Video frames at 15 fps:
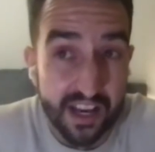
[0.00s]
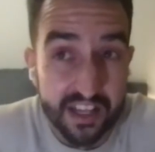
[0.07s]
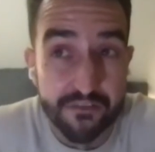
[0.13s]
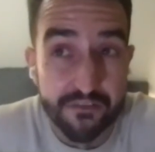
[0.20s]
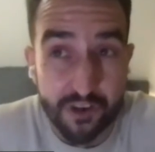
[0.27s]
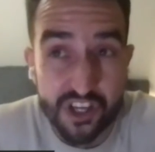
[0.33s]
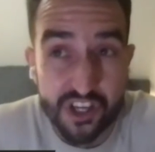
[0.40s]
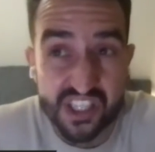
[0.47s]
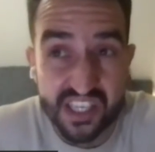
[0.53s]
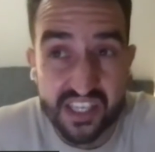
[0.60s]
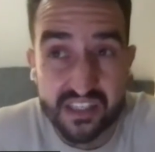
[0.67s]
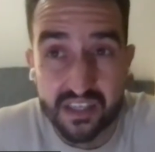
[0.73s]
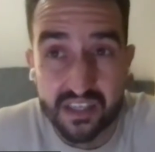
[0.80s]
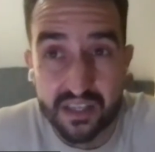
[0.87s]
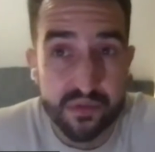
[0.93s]
In the first
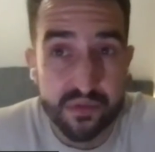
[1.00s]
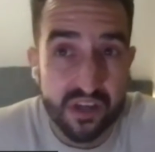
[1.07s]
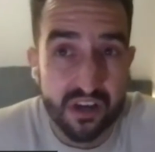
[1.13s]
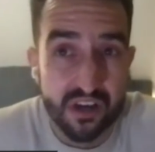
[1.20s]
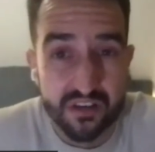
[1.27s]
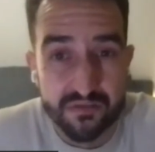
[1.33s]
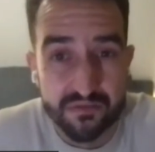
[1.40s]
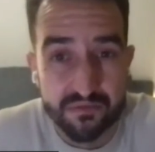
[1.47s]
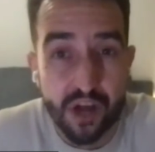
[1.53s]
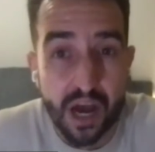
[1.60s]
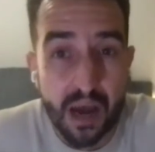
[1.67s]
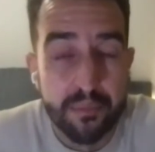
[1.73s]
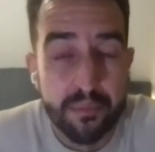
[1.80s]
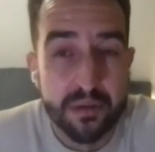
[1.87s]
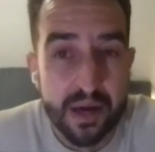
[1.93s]
season, he was kind of not
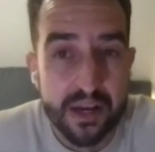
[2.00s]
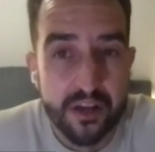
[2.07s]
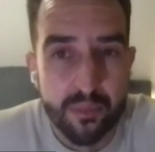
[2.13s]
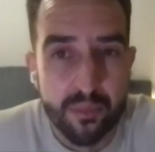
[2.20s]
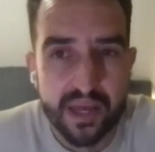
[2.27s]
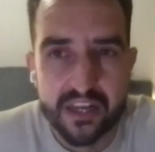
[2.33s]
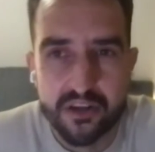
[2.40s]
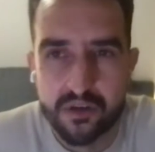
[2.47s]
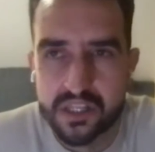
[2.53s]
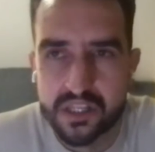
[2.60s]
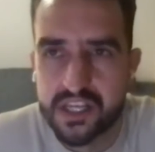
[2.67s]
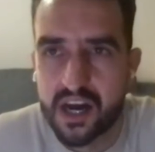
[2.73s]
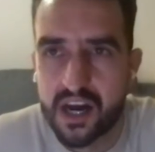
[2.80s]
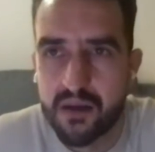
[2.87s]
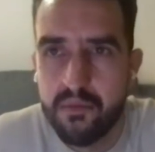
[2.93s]
happy about not playing all the
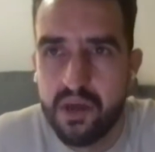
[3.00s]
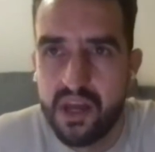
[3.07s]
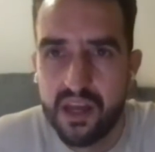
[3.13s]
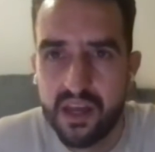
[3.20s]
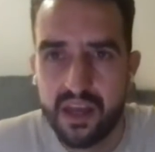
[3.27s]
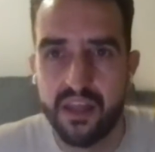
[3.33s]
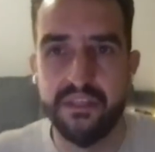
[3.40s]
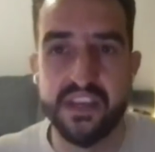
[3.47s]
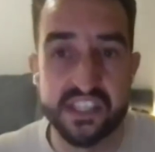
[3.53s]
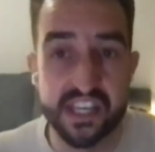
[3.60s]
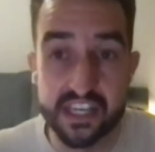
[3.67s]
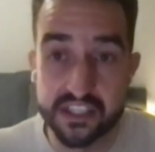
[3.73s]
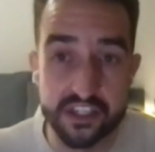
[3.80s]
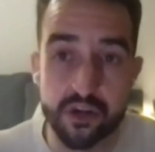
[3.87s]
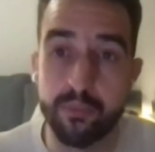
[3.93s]
time. This
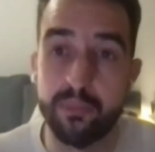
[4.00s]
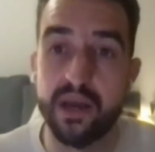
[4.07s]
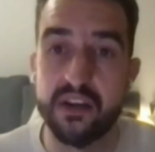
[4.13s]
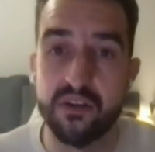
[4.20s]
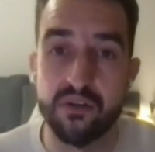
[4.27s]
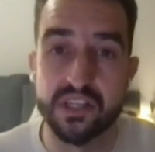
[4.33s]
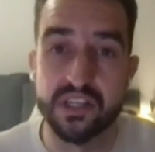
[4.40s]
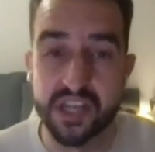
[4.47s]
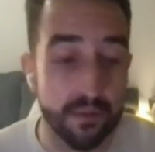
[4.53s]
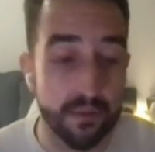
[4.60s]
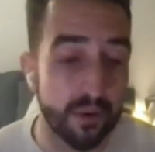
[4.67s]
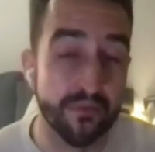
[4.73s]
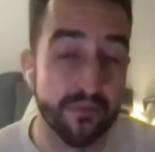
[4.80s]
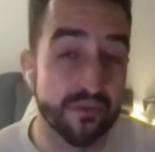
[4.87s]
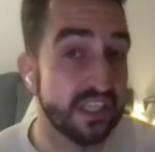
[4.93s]
season, he's not playing all the time,
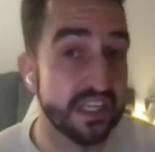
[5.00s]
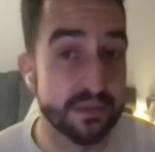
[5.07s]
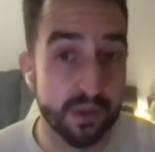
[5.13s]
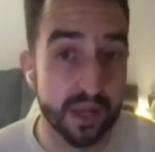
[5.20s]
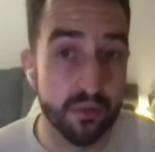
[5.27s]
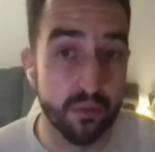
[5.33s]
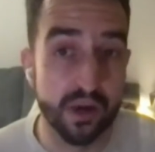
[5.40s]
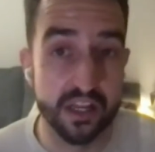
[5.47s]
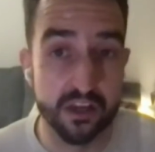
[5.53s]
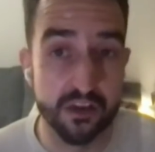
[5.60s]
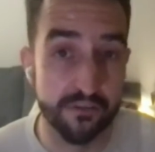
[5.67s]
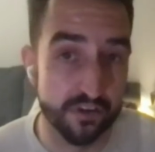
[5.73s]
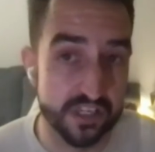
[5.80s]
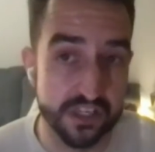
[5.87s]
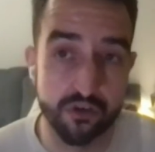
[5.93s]
but obviously he's playing well
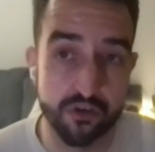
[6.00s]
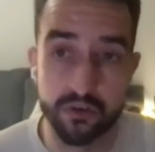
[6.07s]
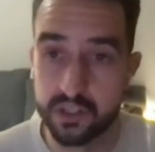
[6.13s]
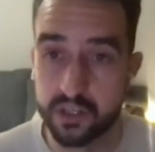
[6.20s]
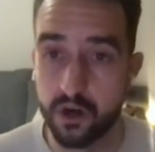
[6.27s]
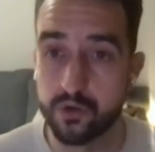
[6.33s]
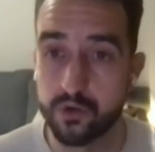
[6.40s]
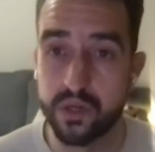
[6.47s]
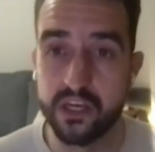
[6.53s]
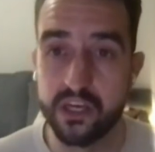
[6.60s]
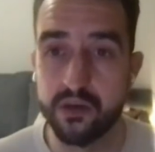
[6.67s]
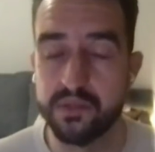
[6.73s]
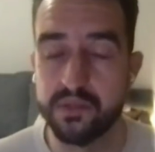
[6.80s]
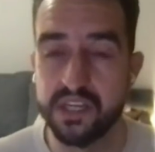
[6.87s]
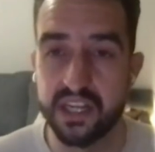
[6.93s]
enough because he's scoring the goals when he
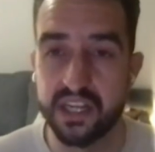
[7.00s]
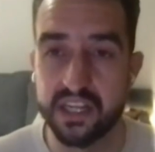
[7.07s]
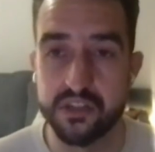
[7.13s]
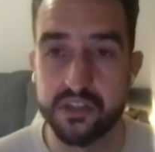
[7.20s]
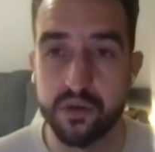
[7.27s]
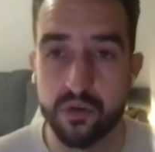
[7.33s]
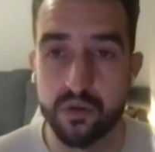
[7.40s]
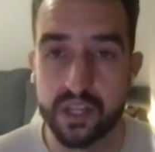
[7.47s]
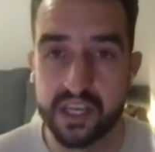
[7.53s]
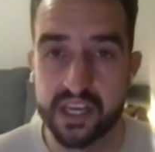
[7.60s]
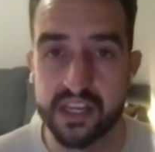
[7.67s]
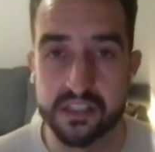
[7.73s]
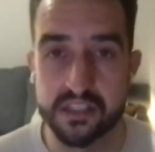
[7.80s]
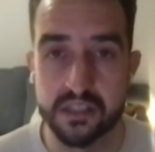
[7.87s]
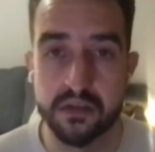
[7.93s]
comes in. He's doing all he
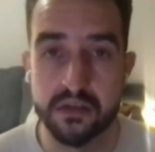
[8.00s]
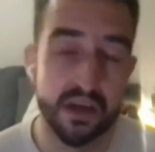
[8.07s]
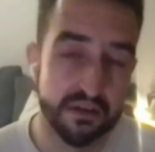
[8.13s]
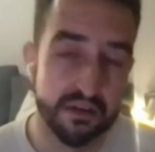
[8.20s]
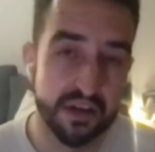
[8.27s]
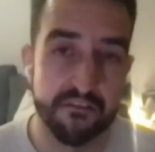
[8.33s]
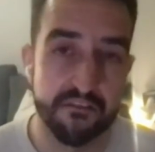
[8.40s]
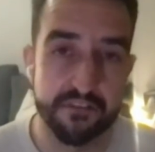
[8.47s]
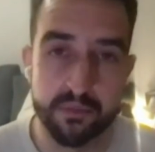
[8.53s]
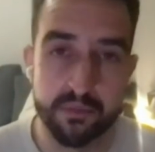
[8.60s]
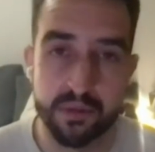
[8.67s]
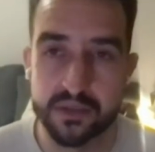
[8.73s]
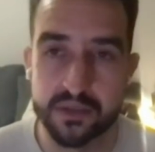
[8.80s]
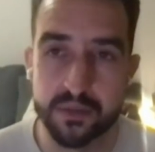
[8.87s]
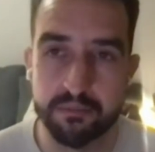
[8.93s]
can. So yeah, fair
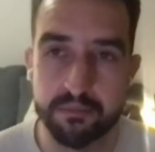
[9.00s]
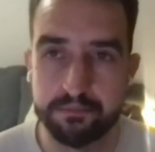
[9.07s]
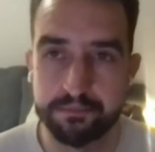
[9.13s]
play to him.